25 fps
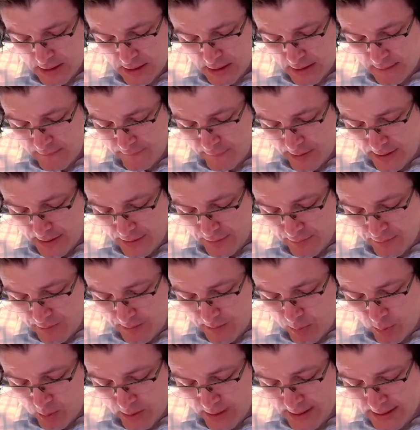if we had 3
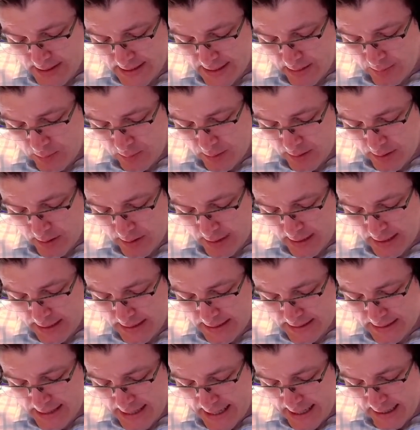points that were
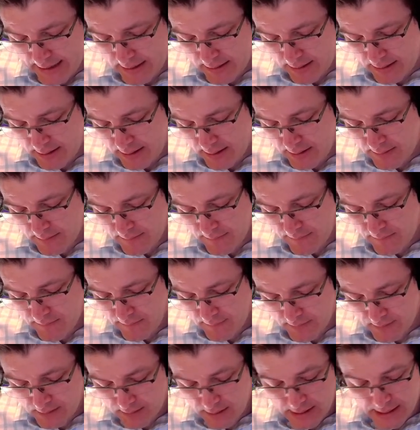exactly
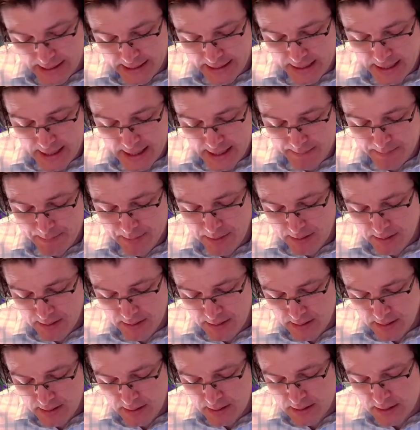lined up,
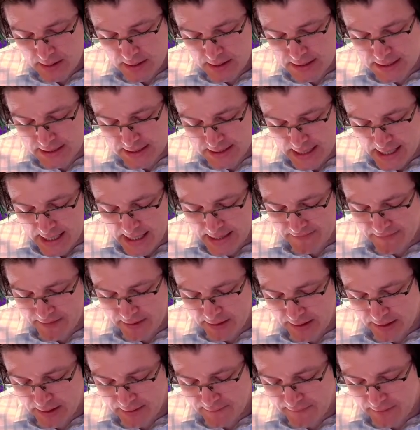this is not a
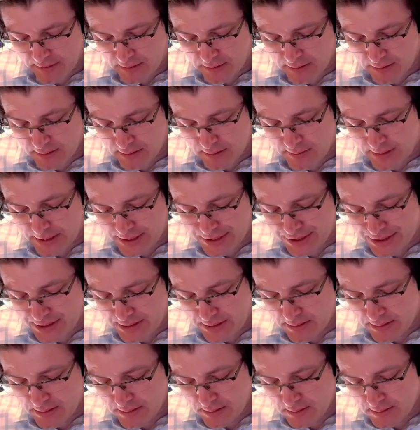very difficult
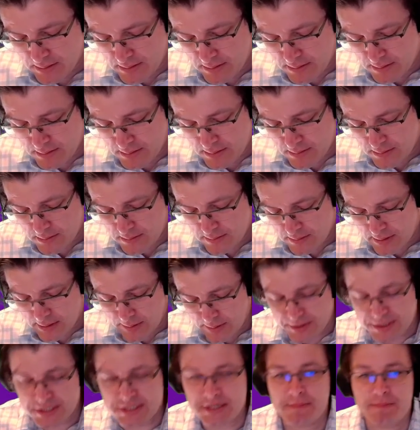question. Right?
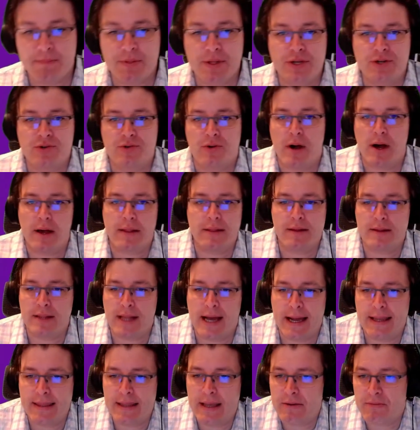We simply draw the
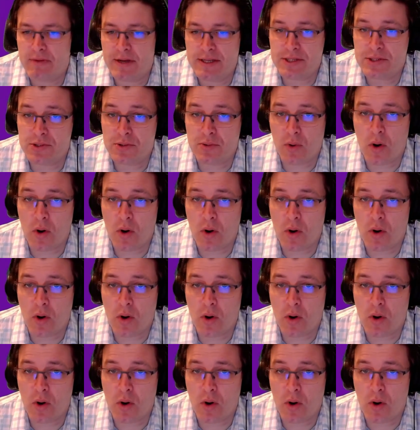line that runs through